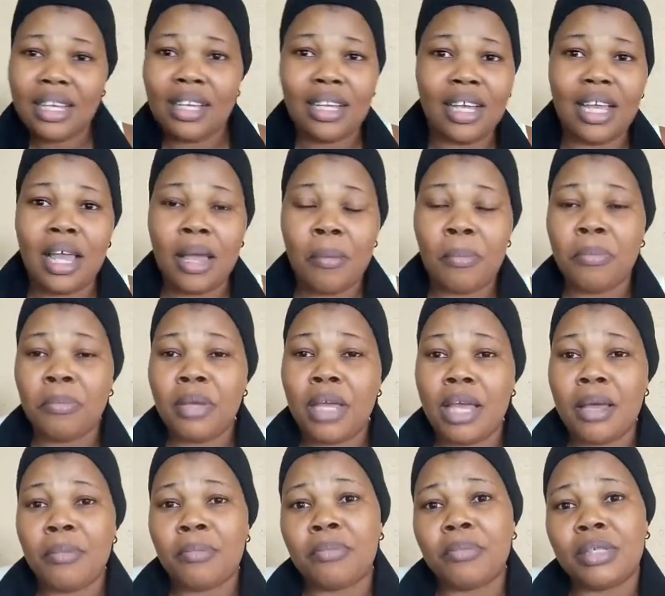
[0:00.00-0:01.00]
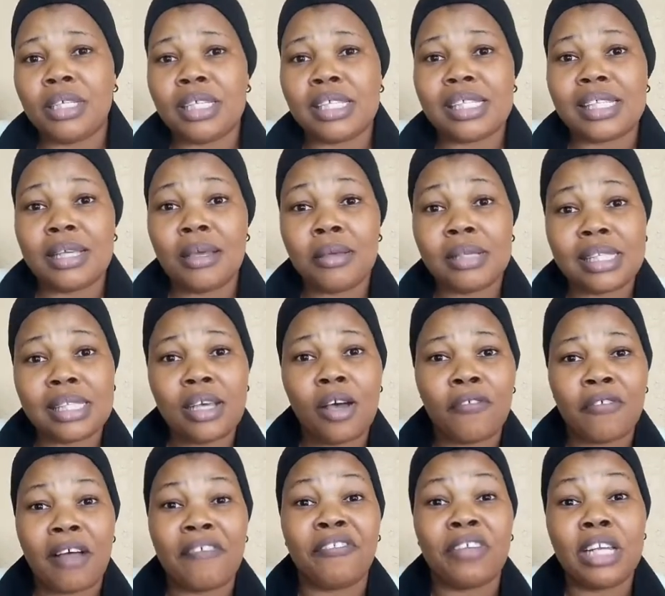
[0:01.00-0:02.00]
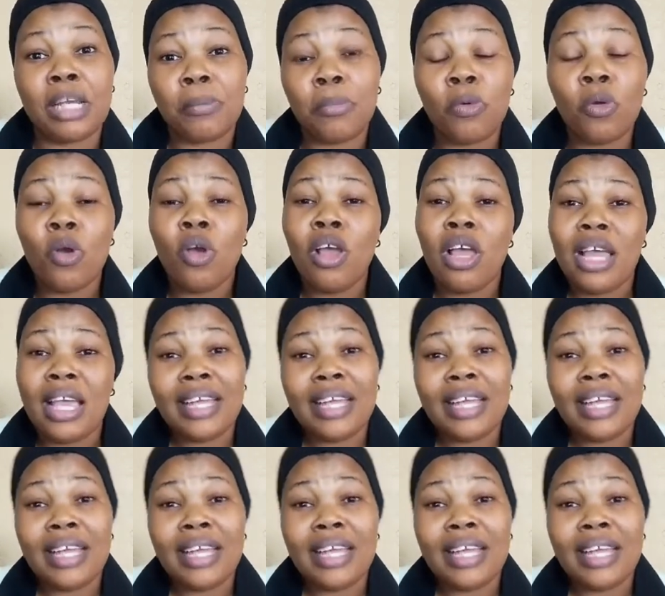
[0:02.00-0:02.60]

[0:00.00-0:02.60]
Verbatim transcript: himself available